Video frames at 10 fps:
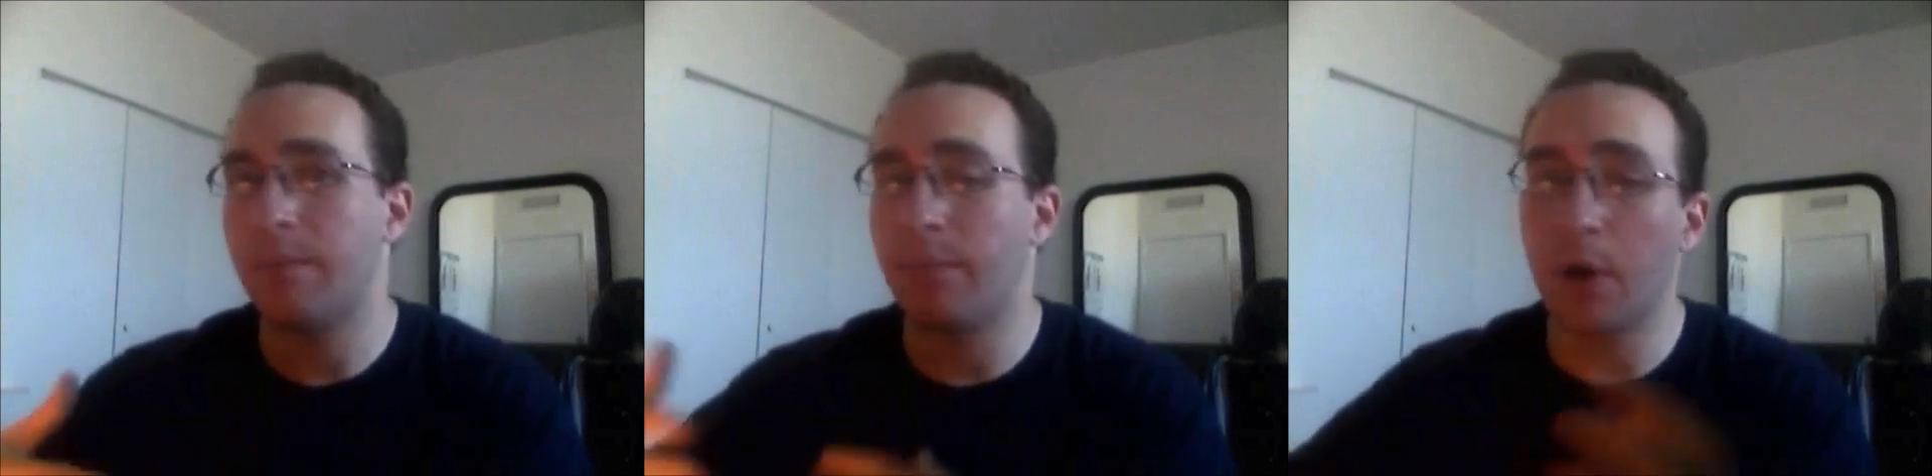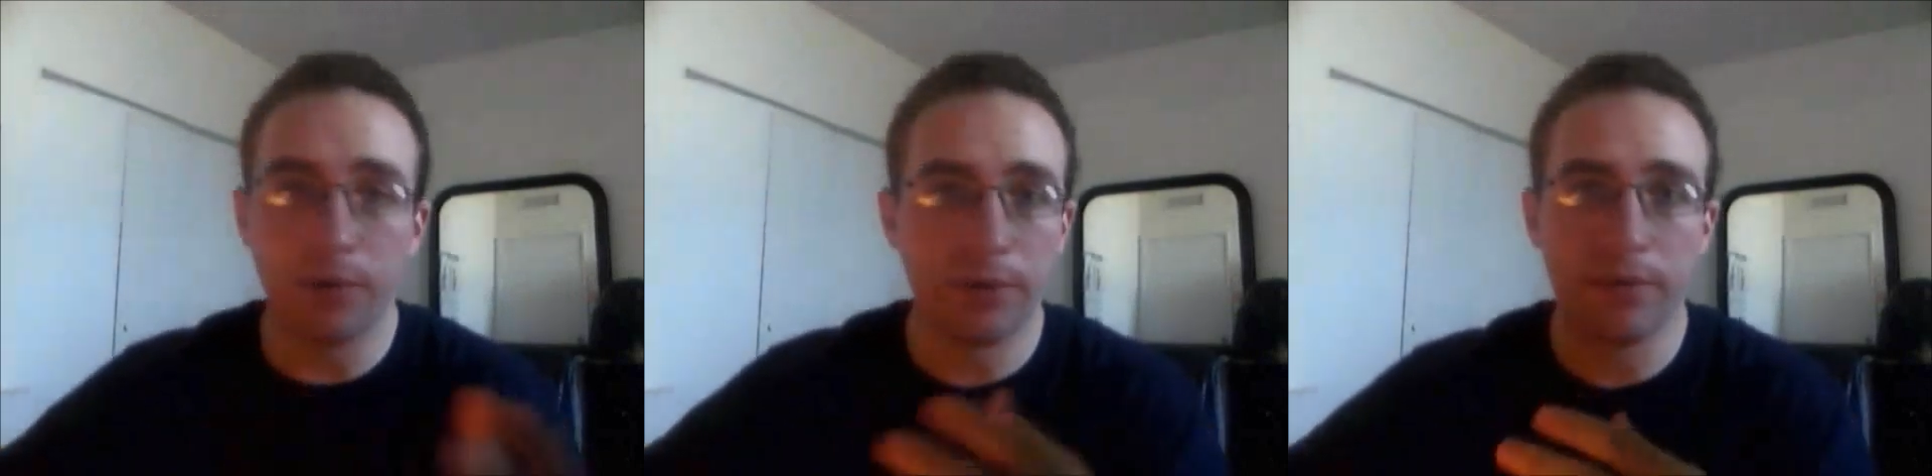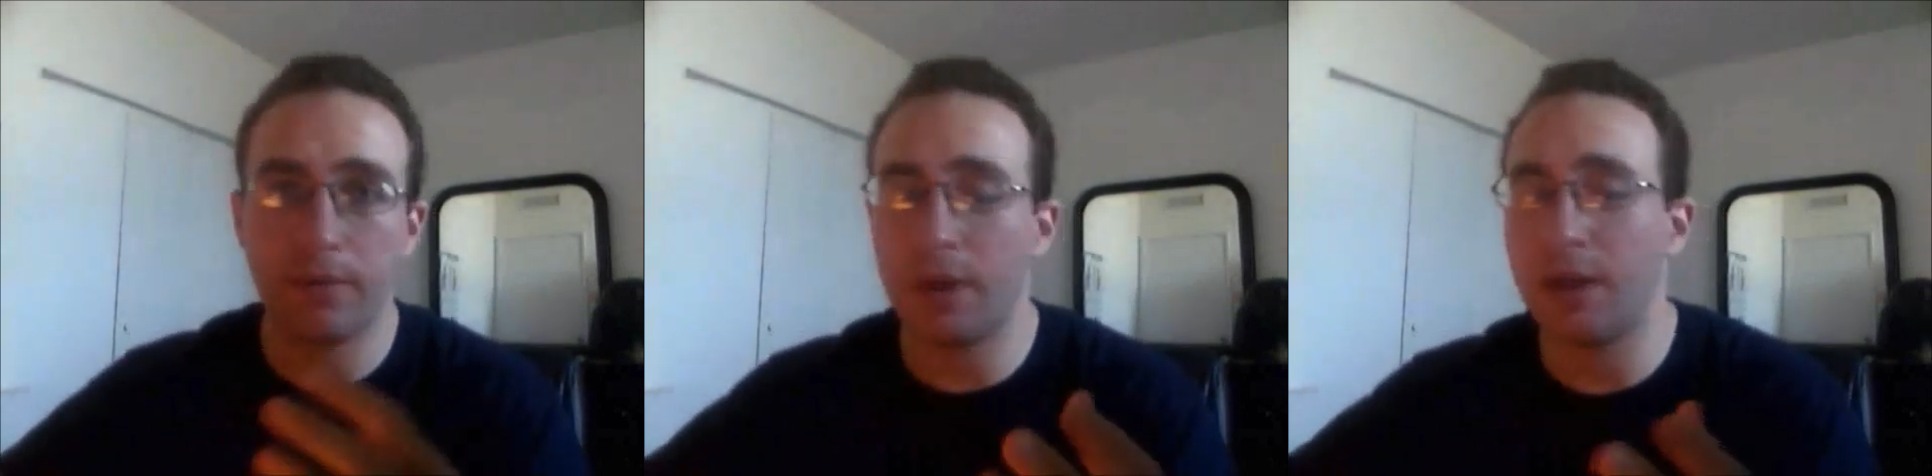both
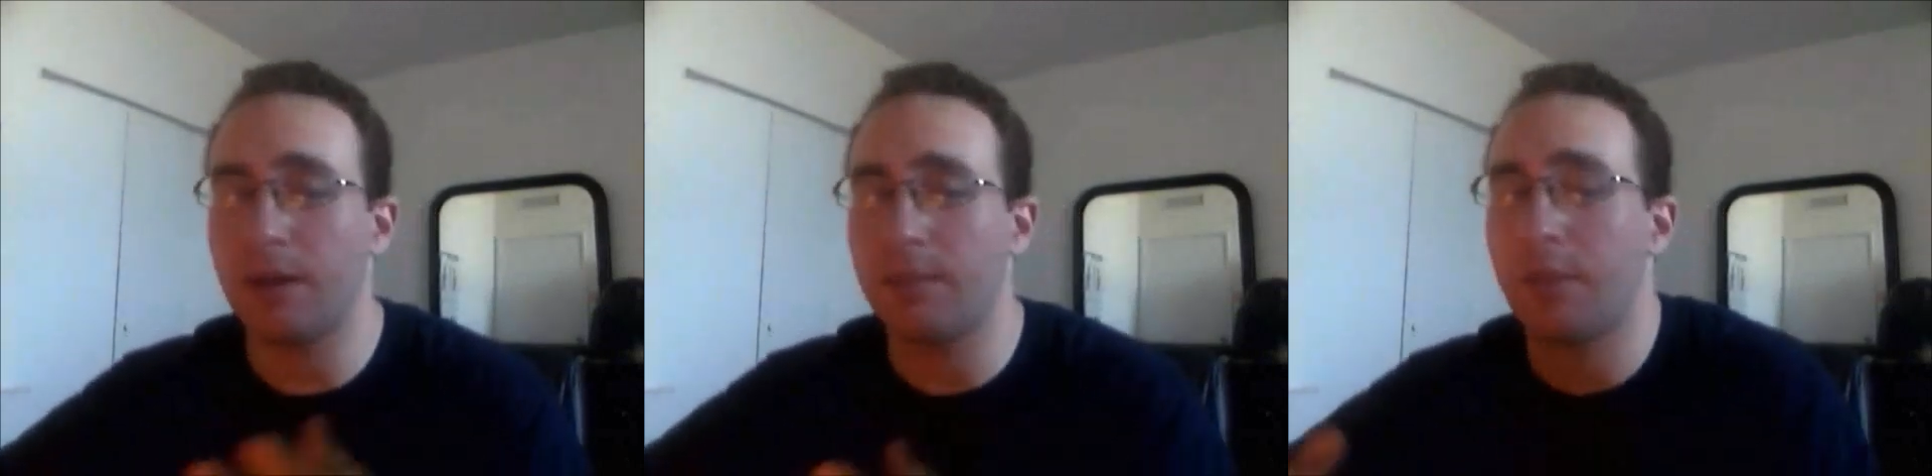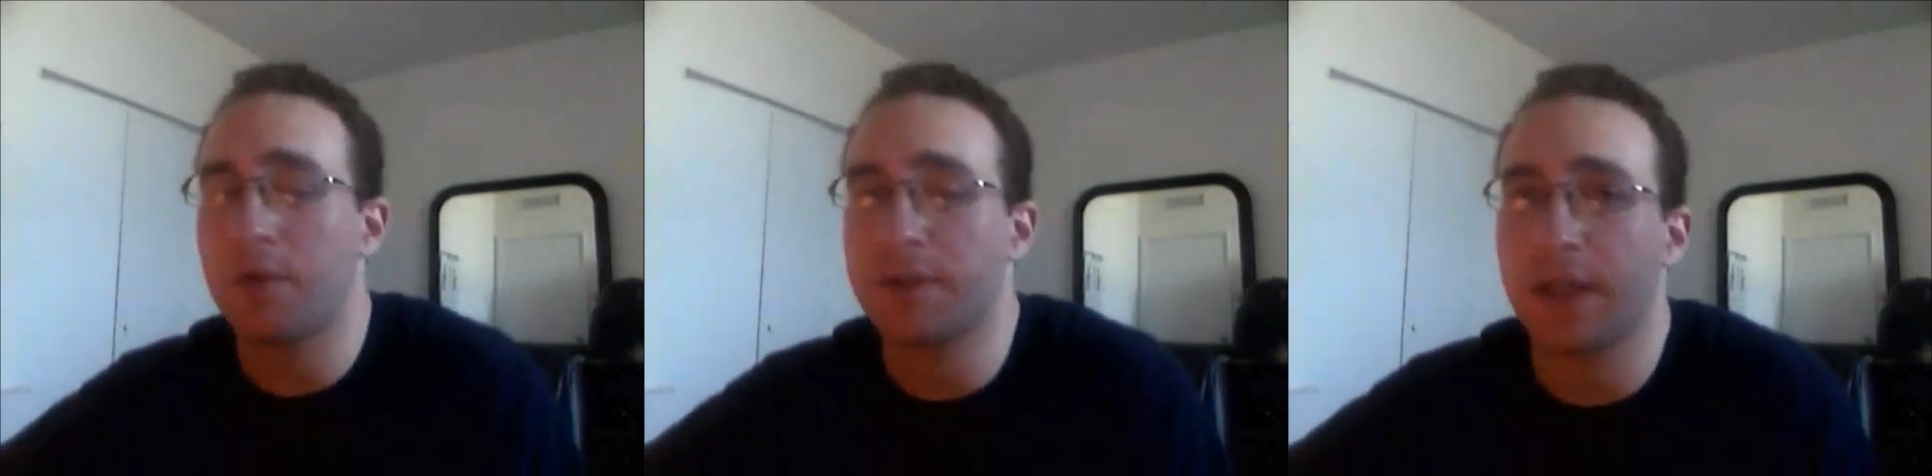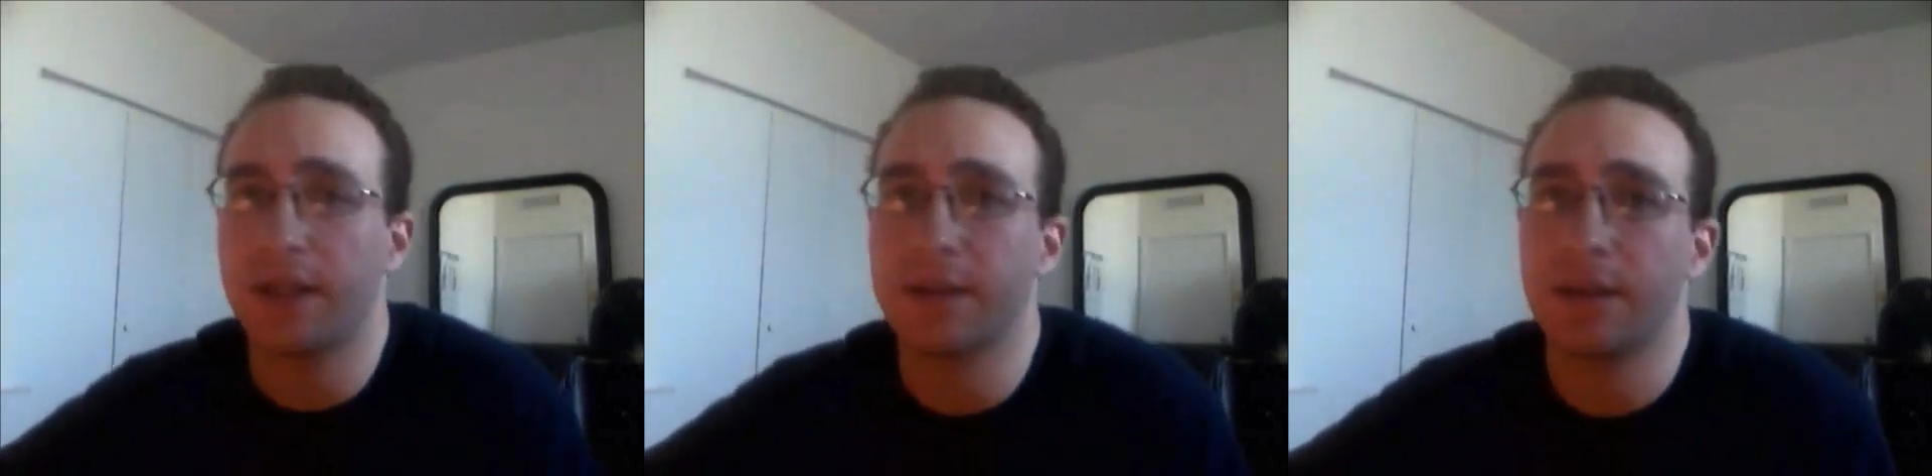
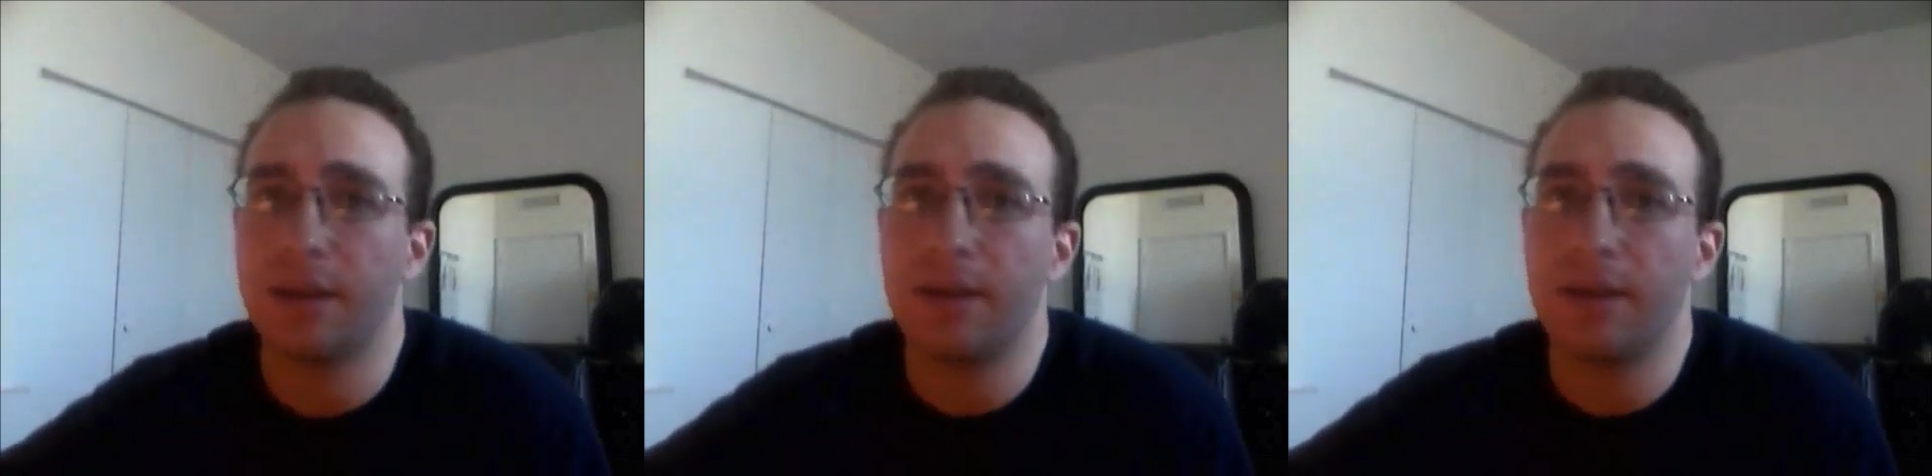sides.